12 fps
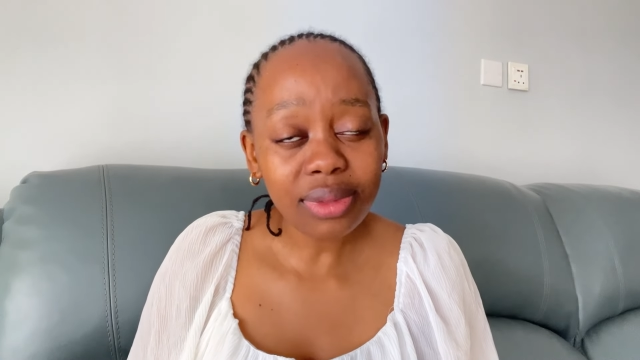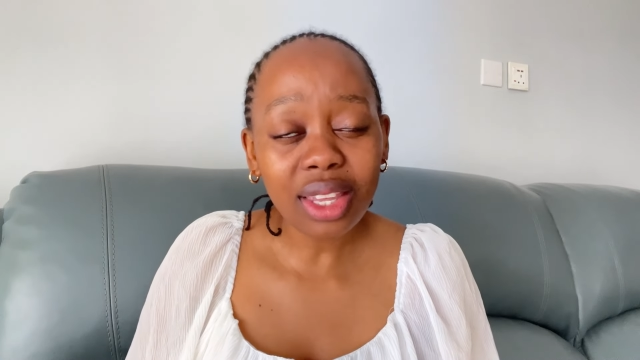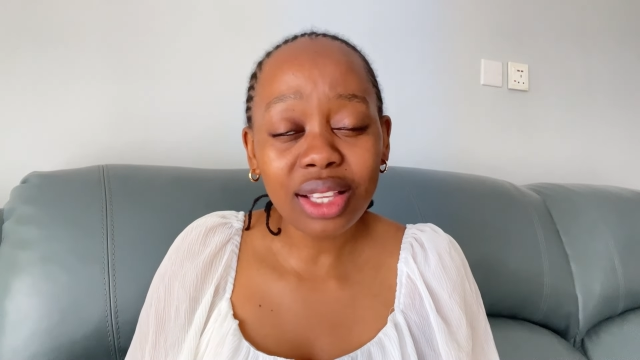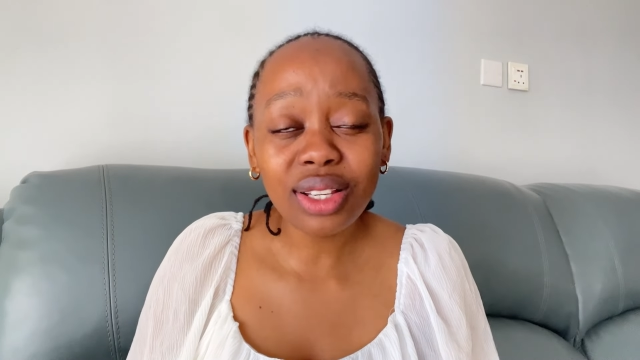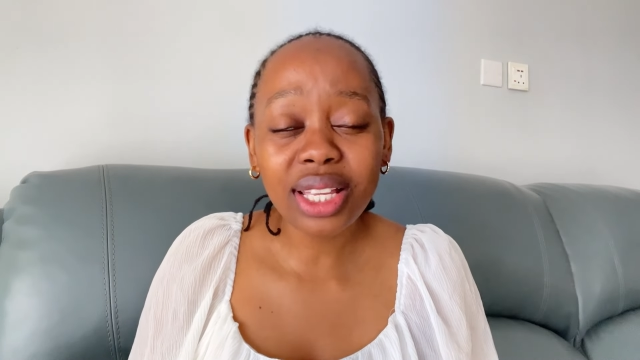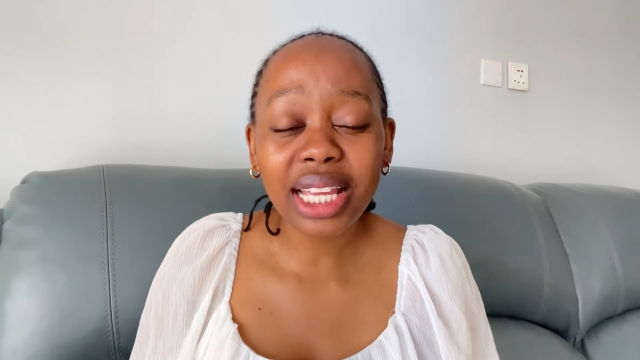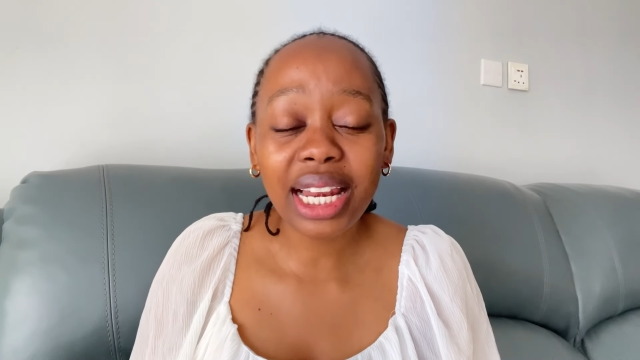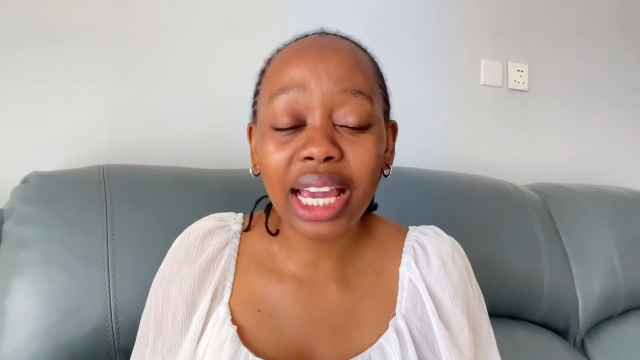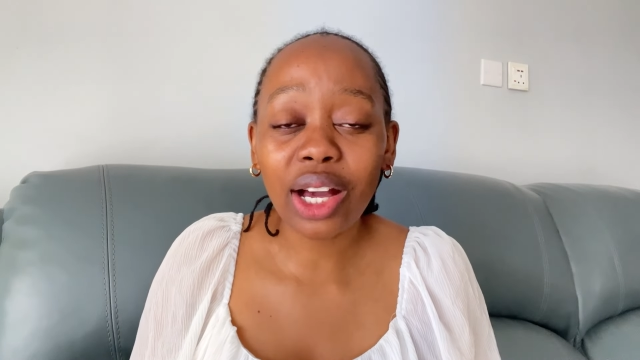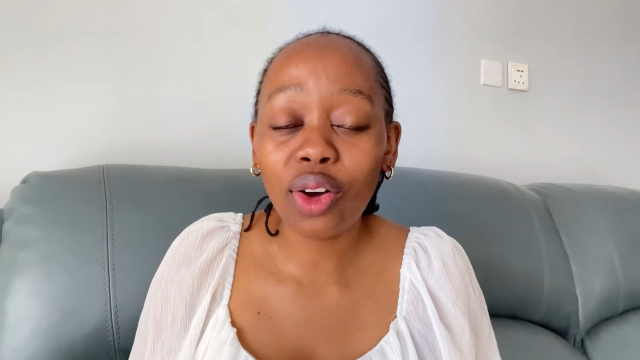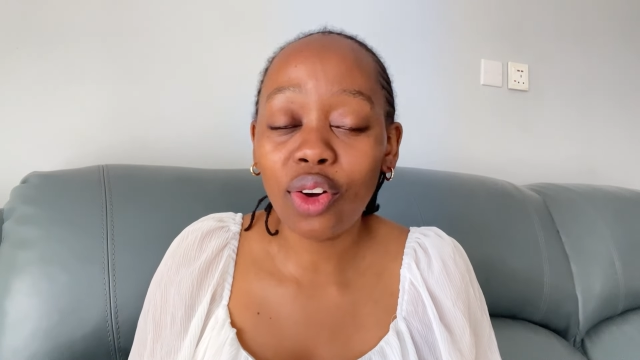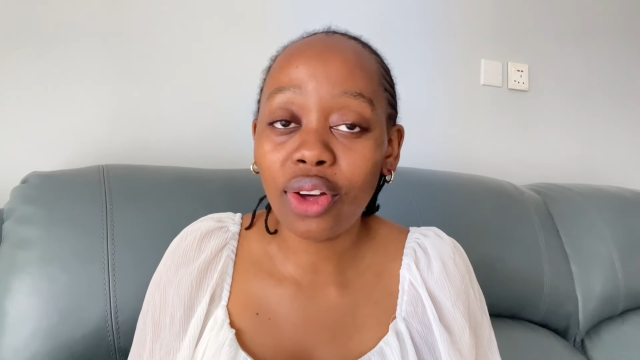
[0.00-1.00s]
So they're like,
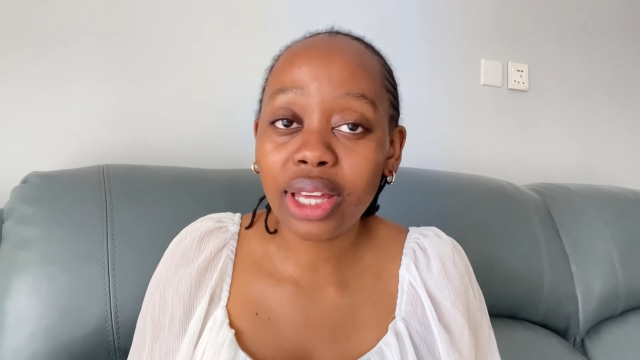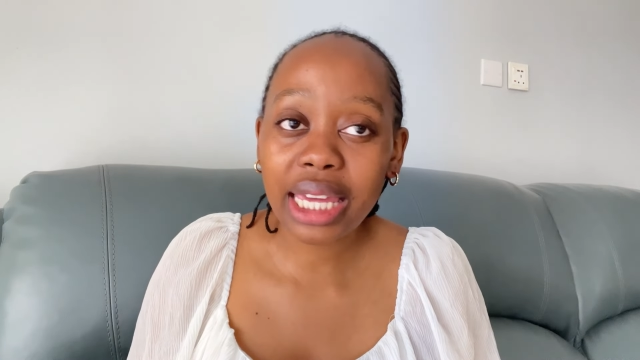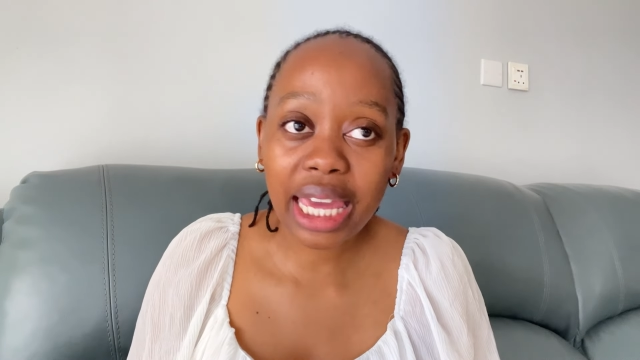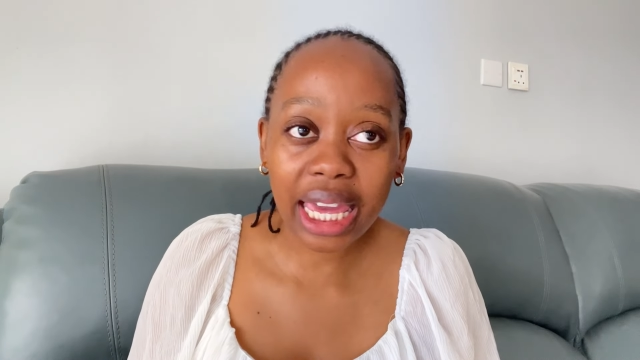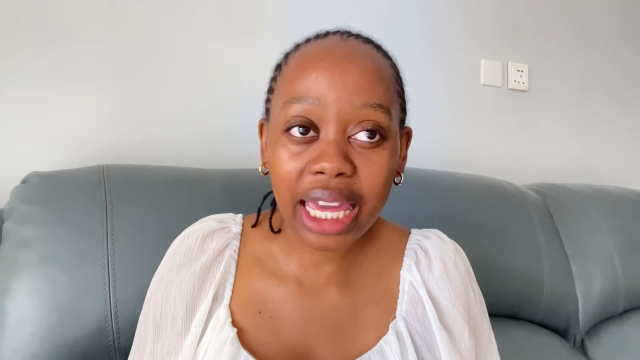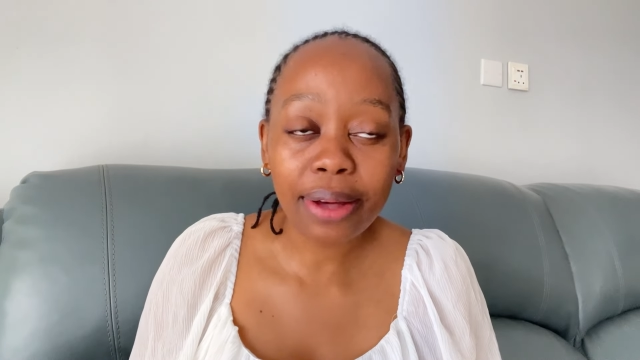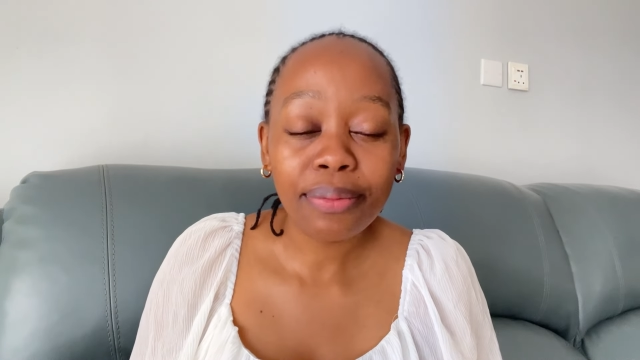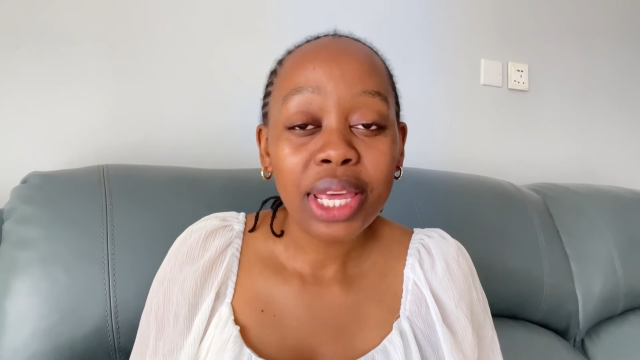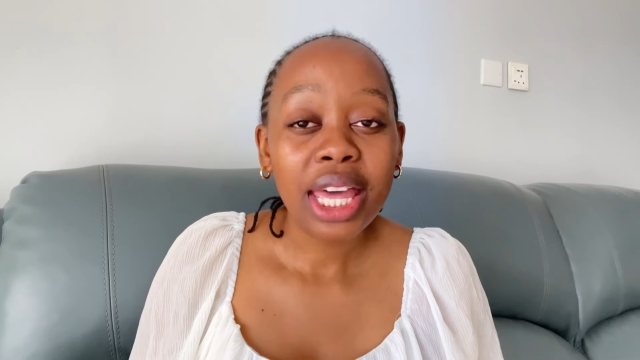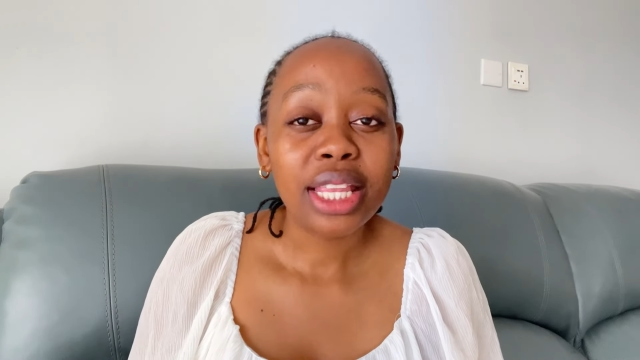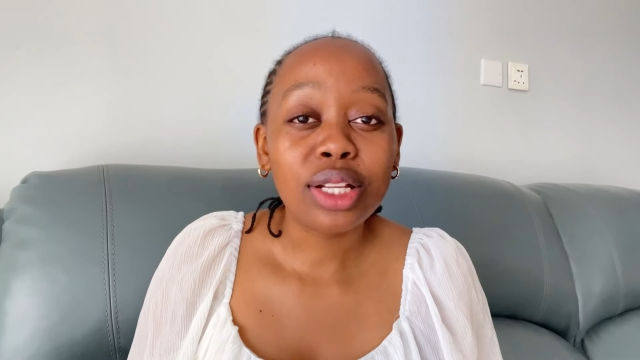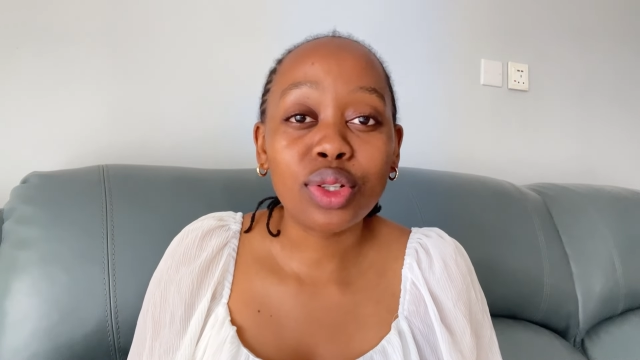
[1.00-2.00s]
oh, okay,
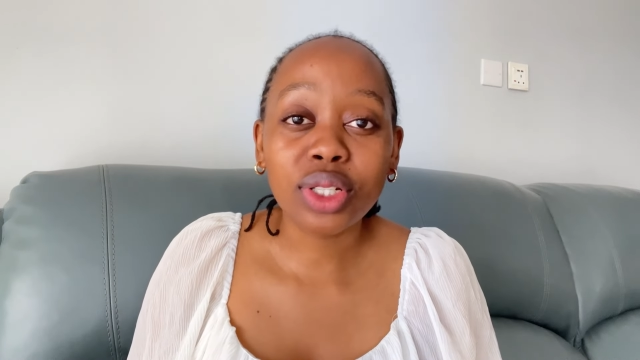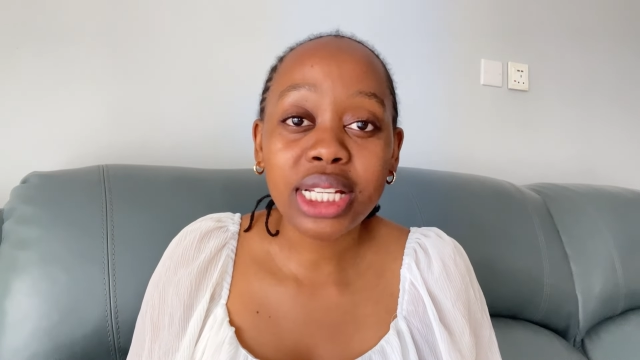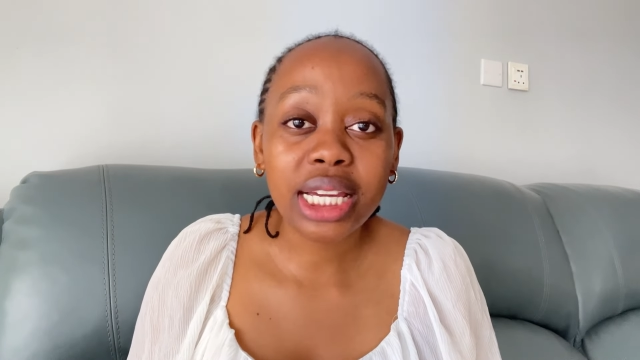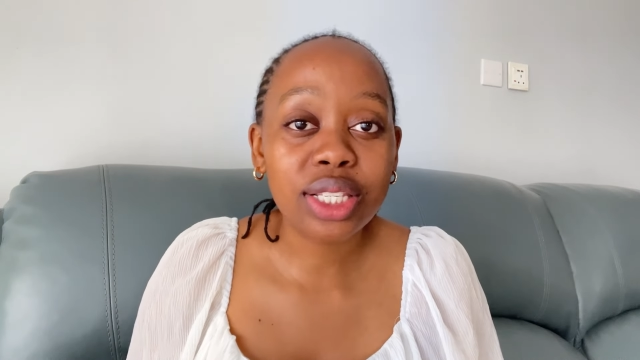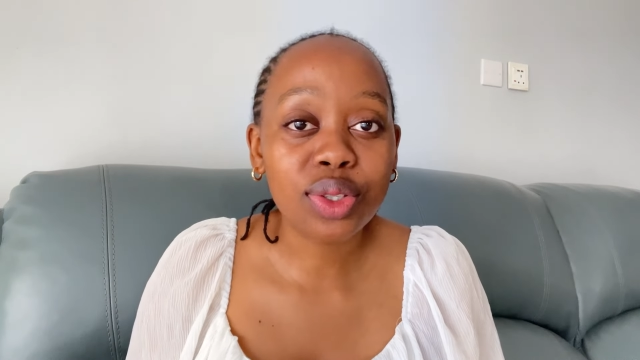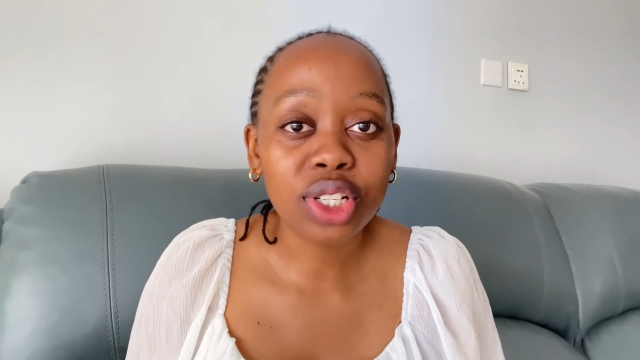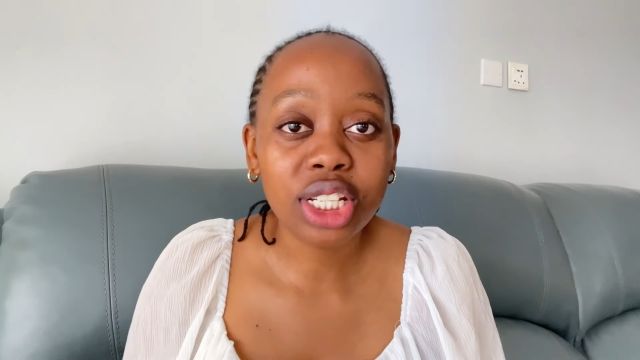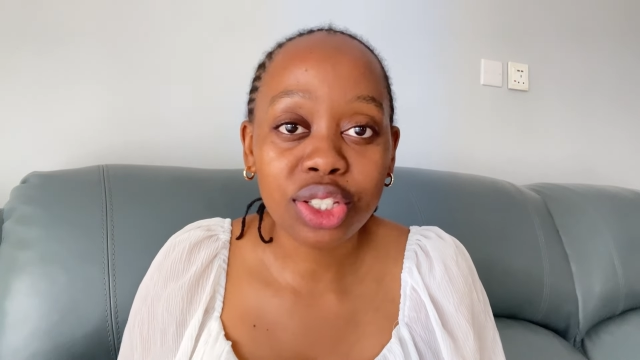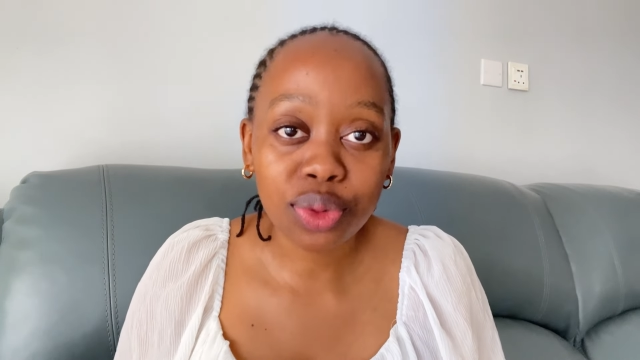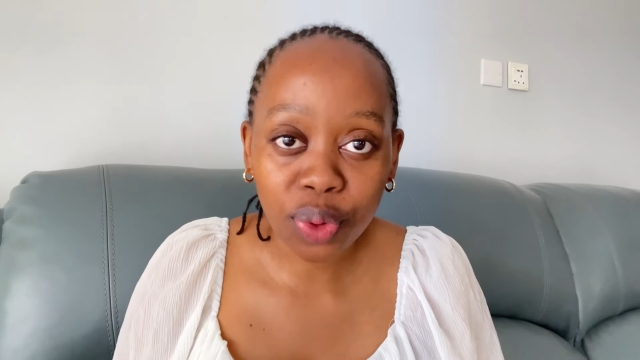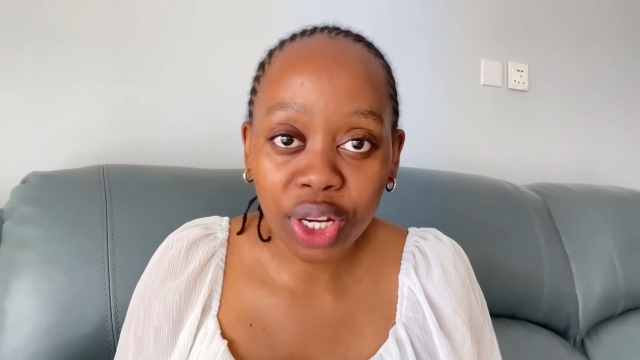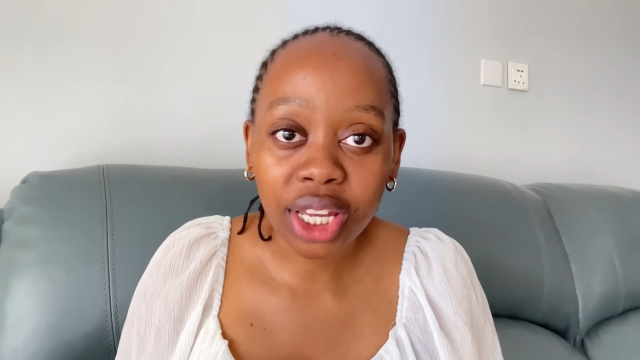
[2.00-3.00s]
the doctor is on his
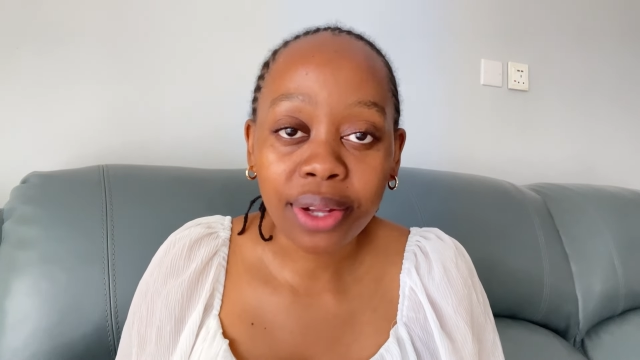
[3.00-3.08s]
way.